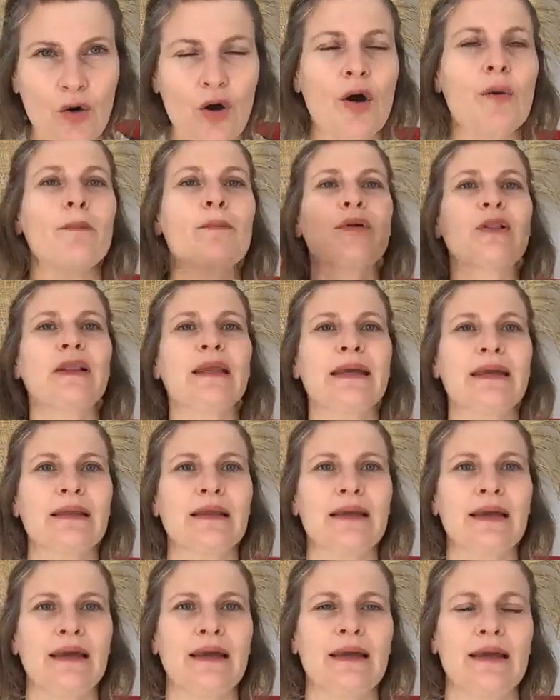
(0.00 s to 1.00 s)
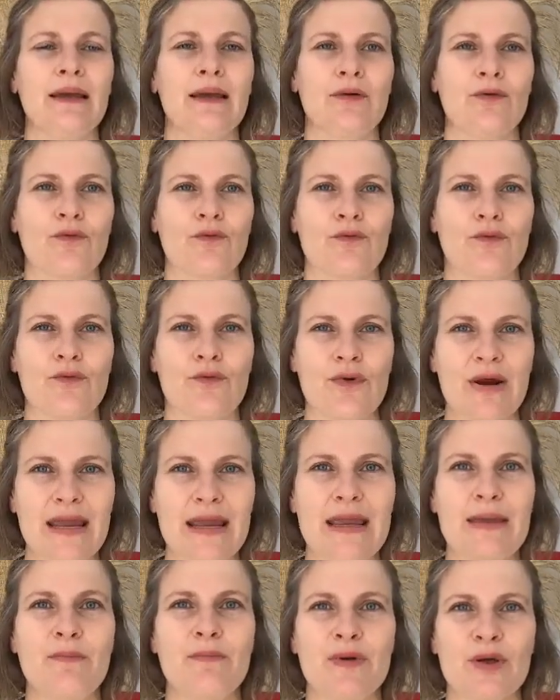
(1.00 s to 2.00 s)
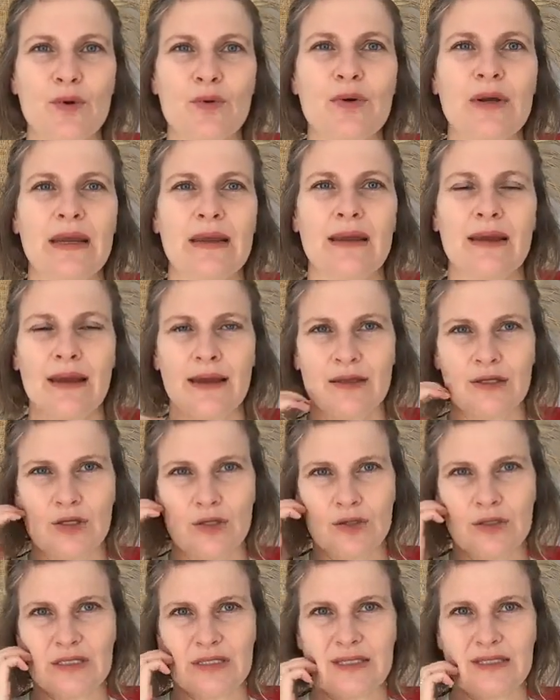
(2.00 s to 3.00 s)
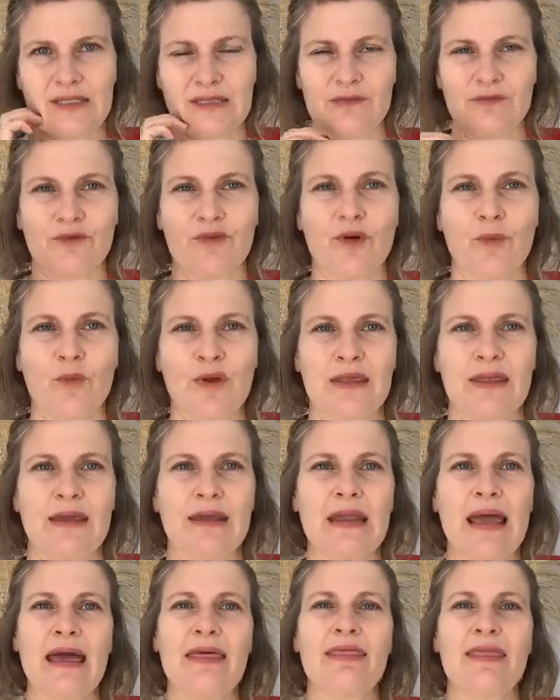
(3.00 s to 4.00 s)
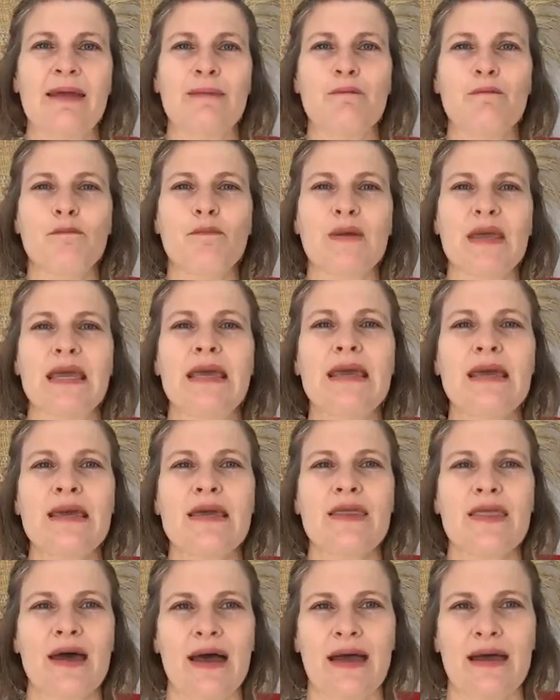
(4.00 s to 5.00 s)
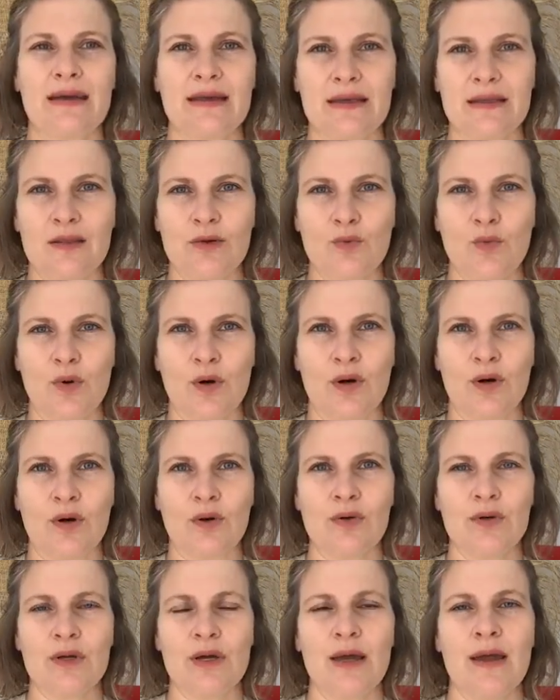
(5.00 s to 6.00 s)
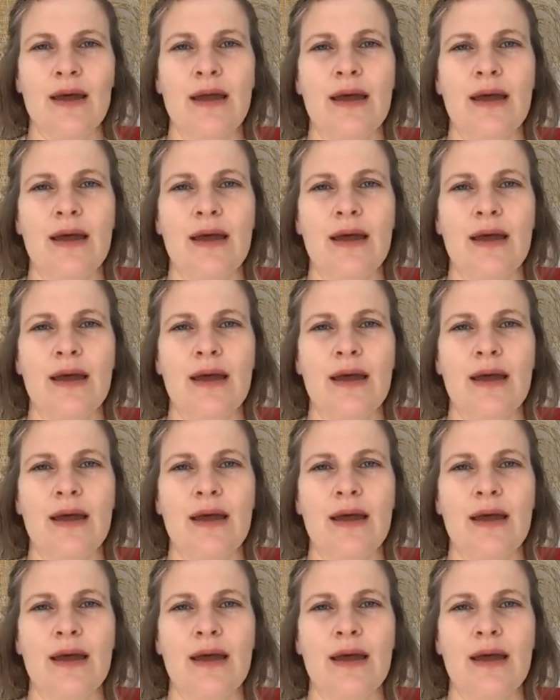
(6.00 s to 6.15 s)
completely rebuilding a new system from within, and then being that in the world